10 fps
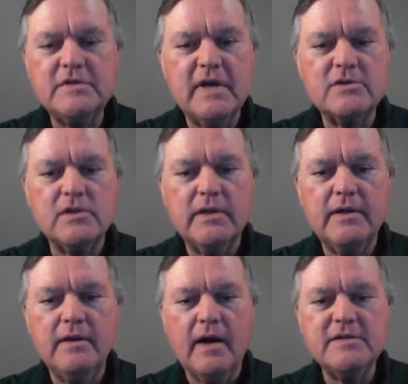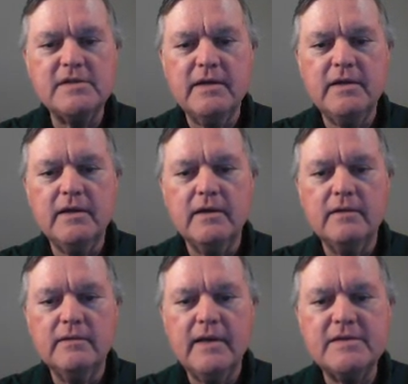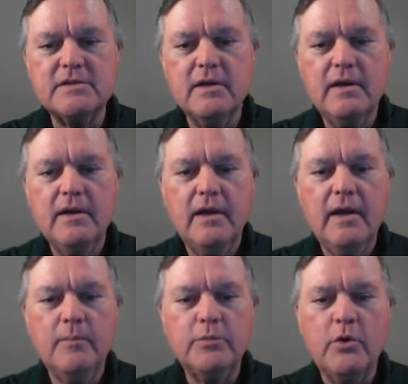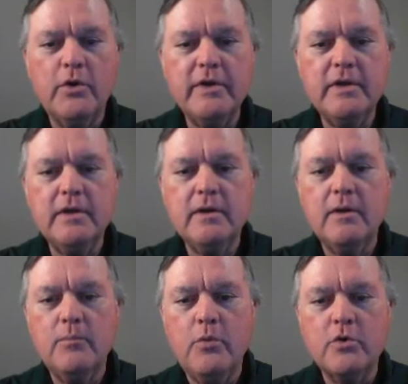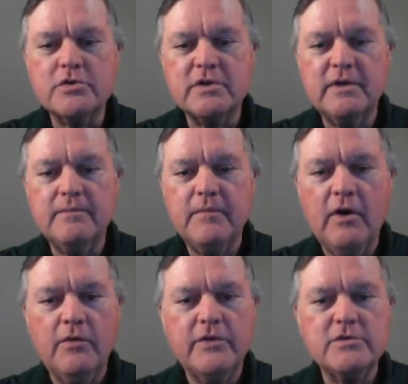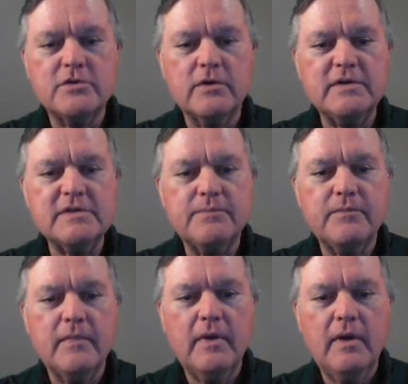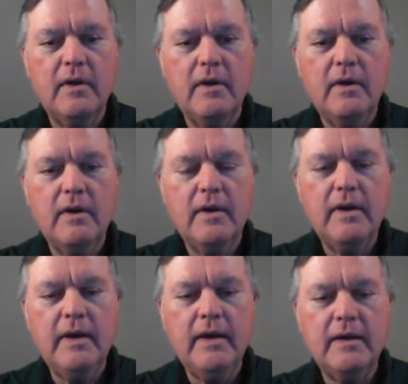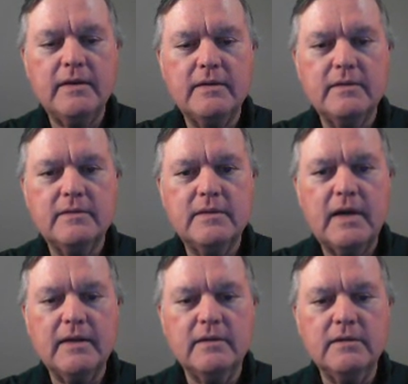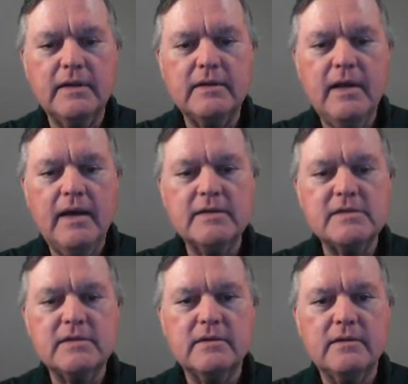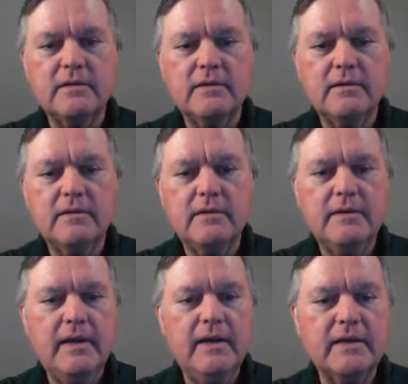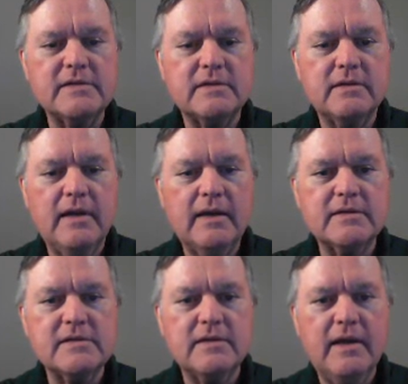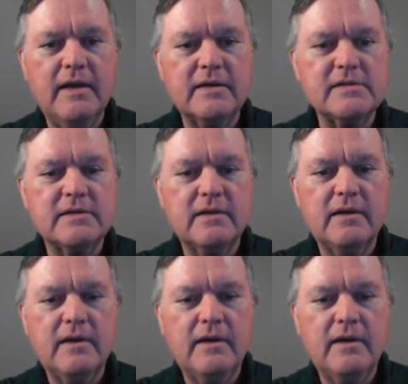This is actually a nice idea. Less employee portion health insurance. And then I can click next, next, next, next,